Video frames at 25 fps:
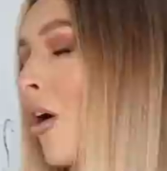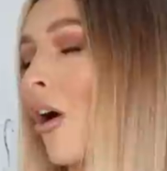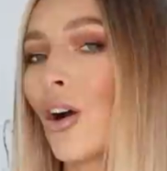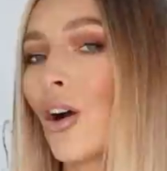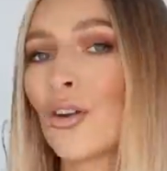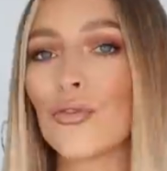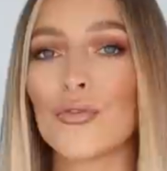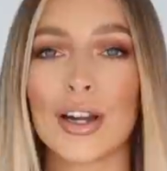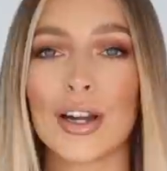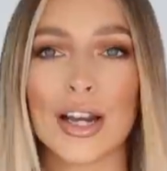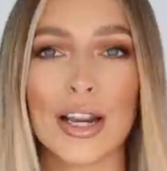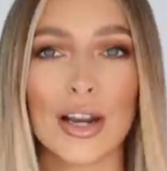
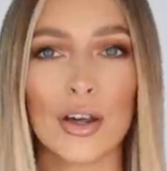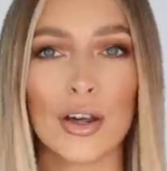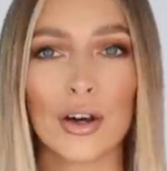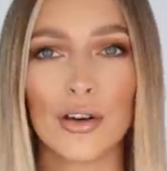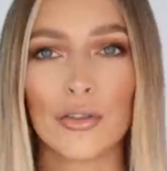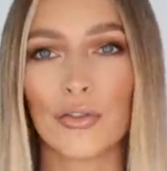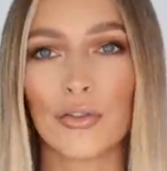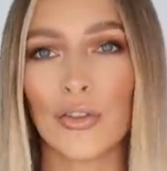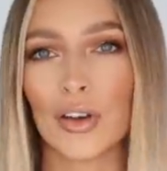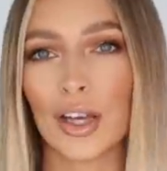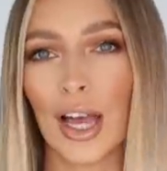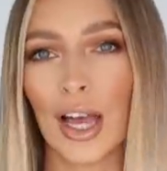I really
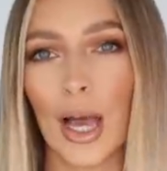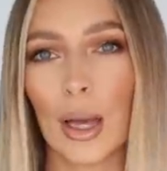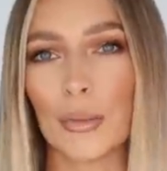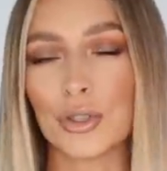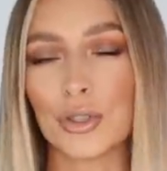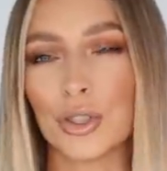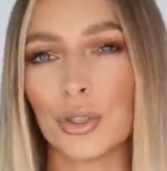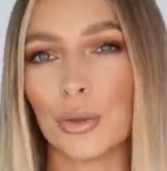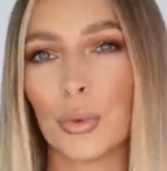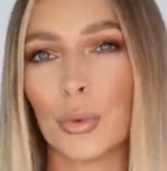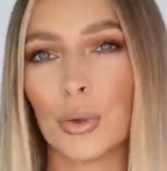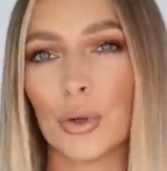love
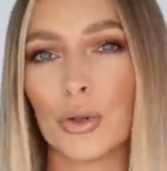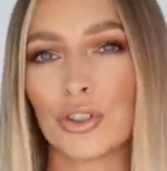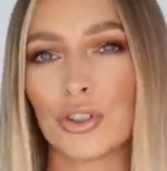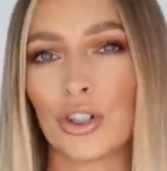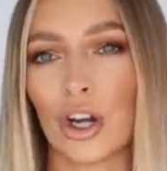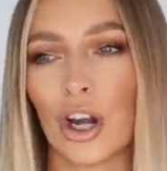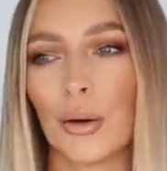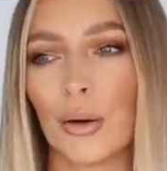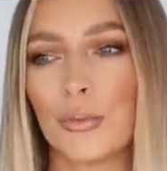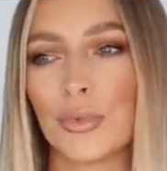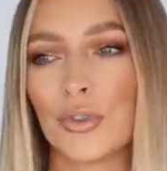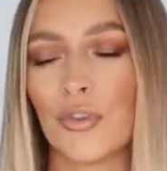capsule
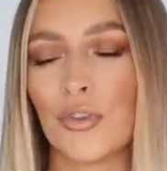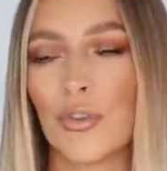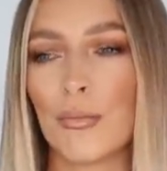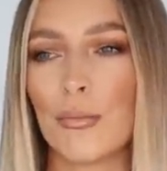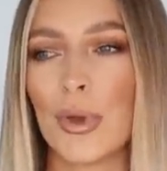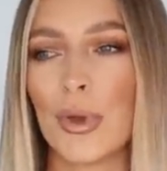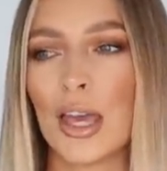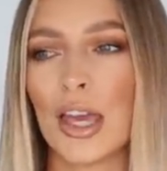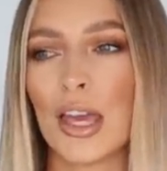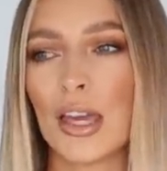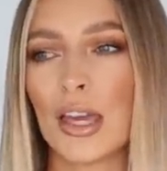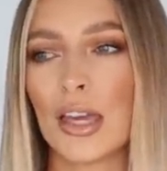wardrobes. For
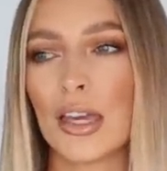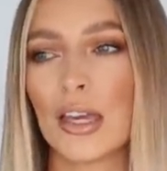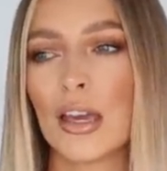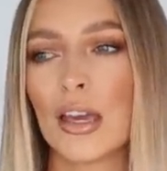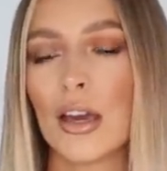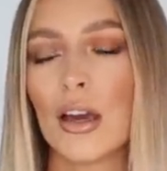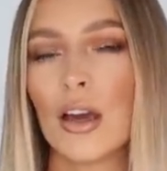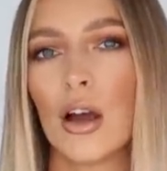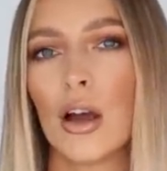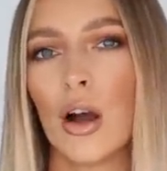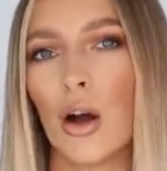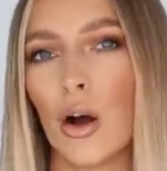
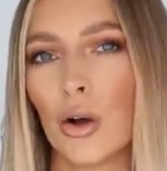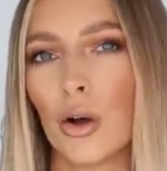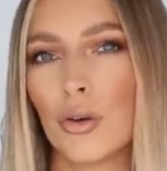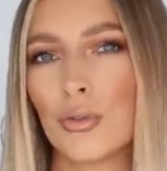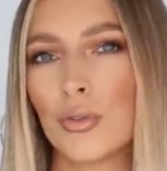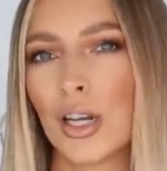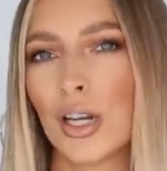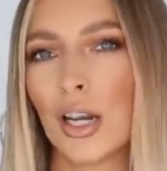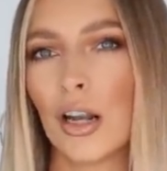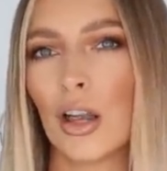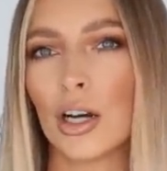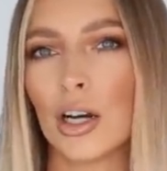me, I
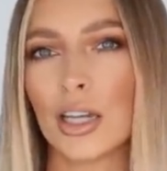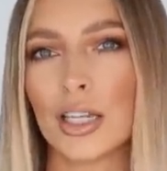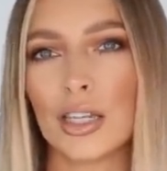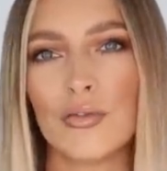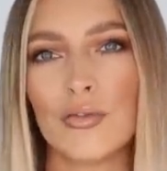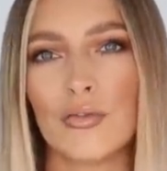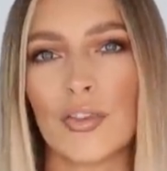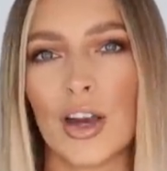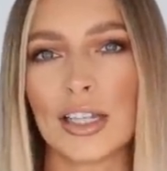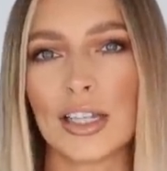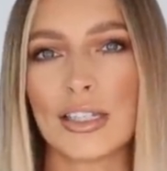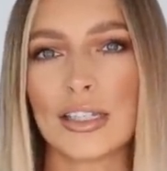really like
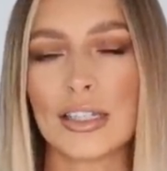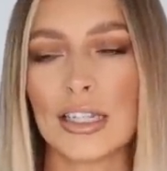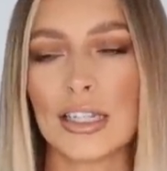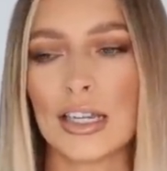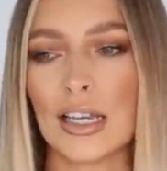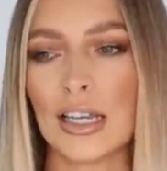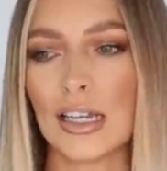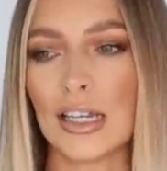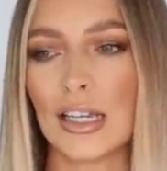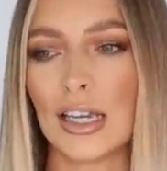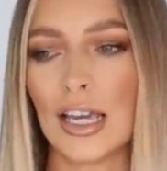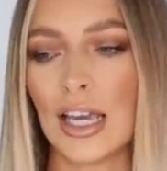
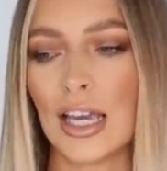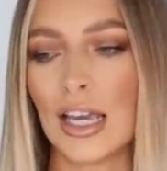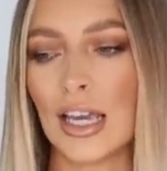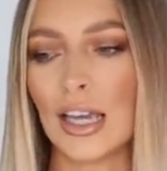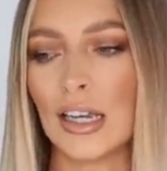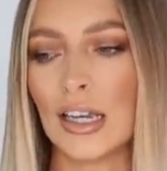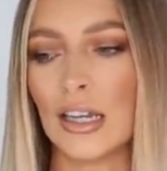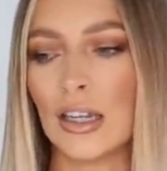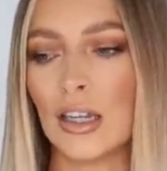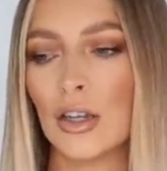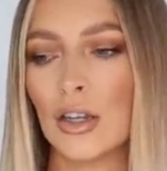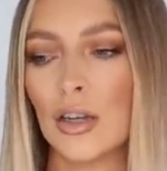investing
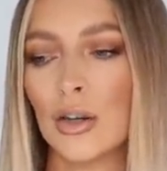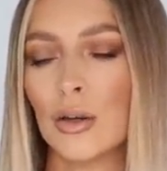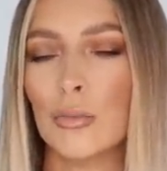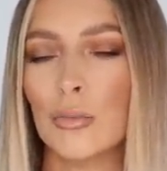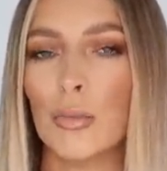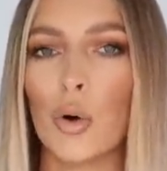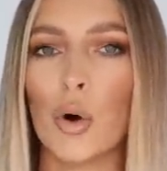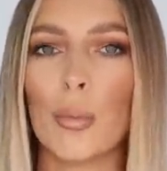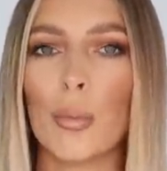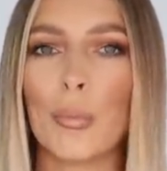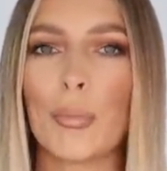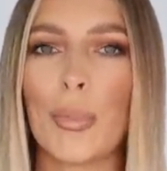in
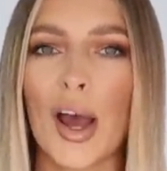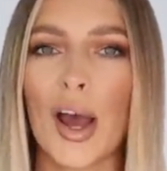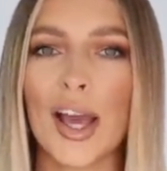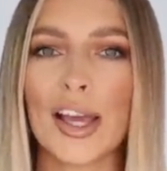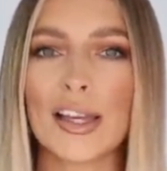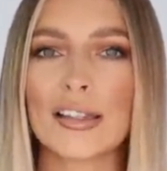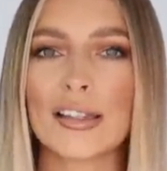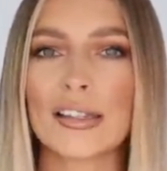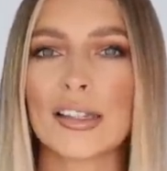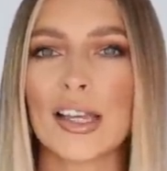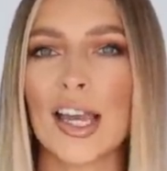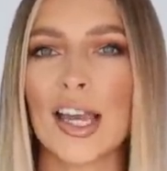more
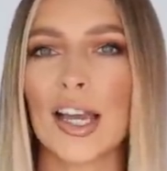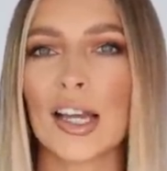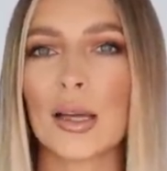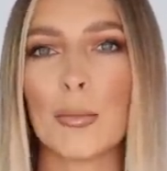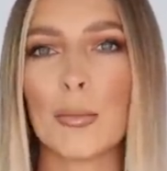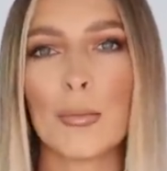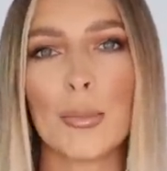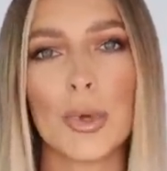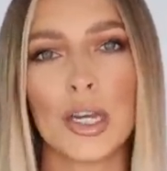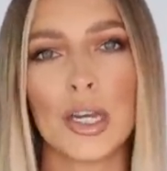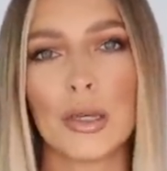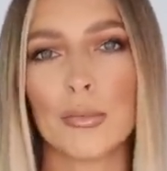basic,
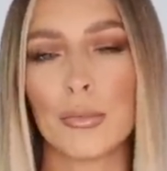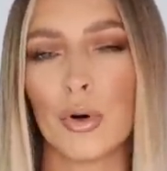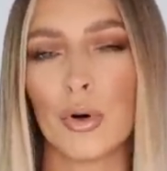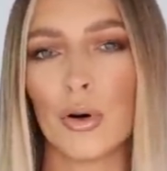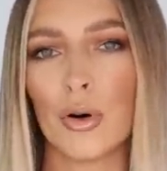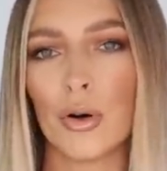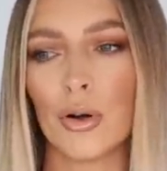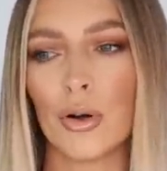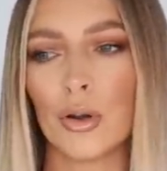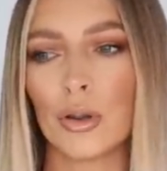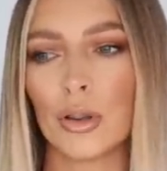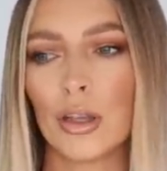
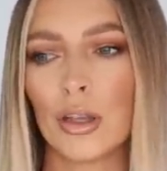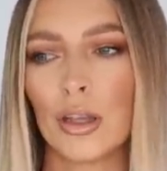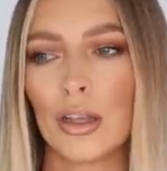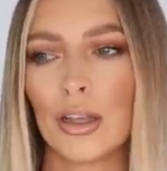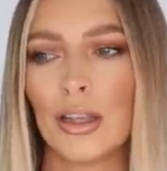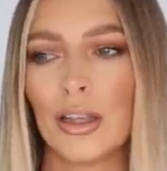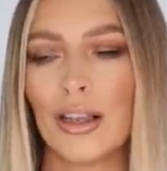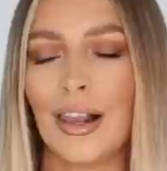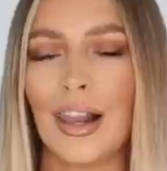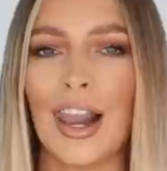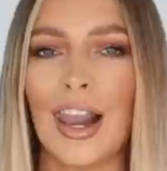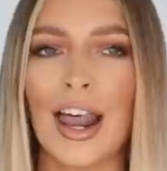minimal,
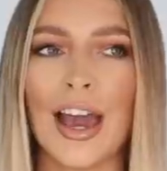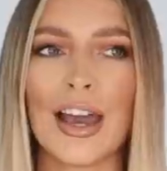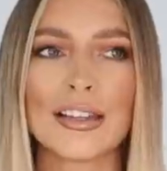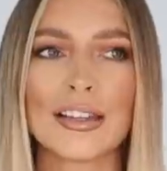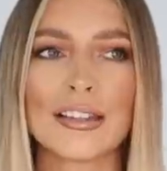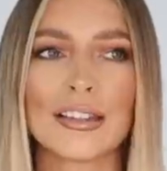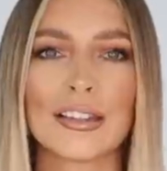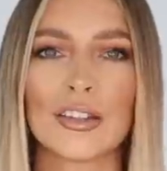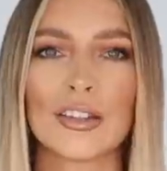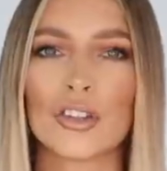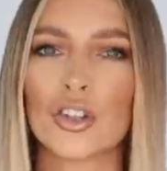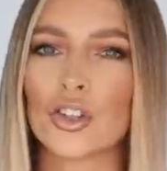
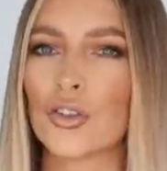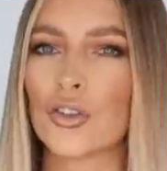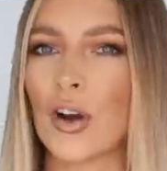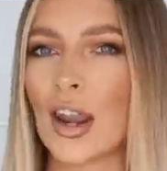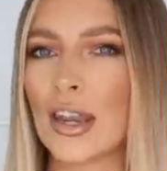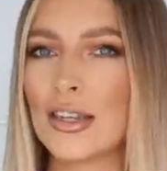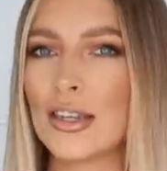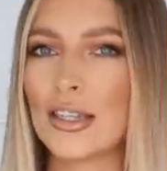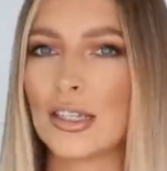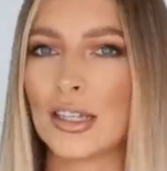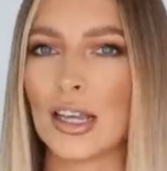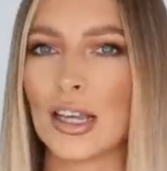less
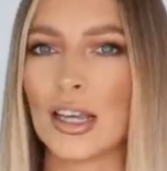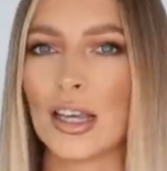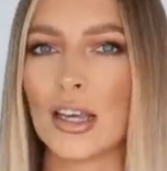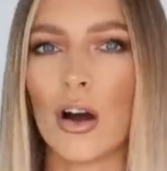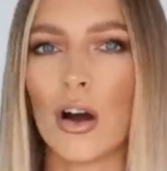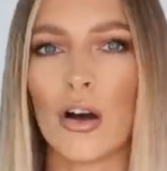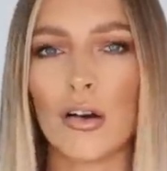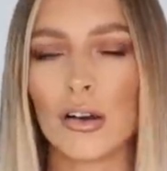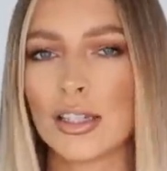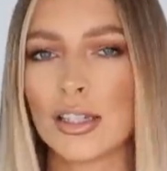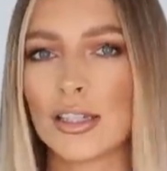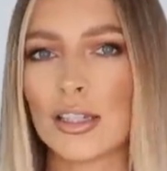trendy
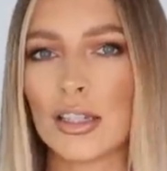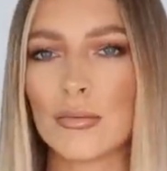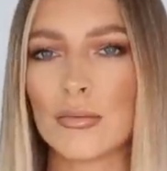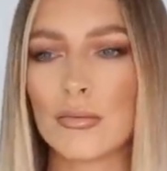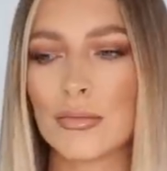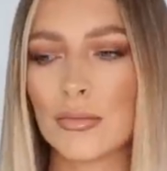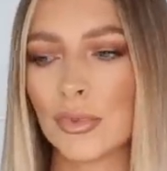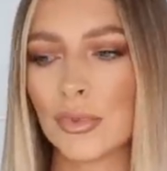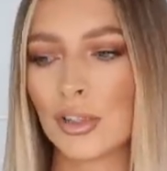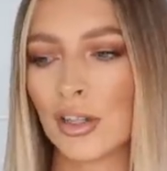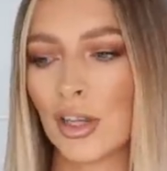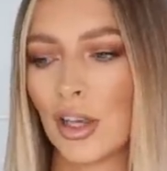
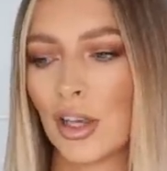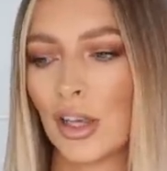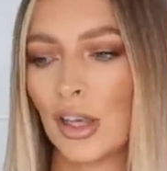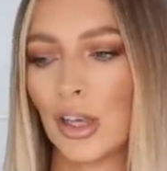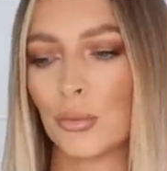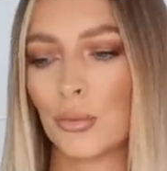items.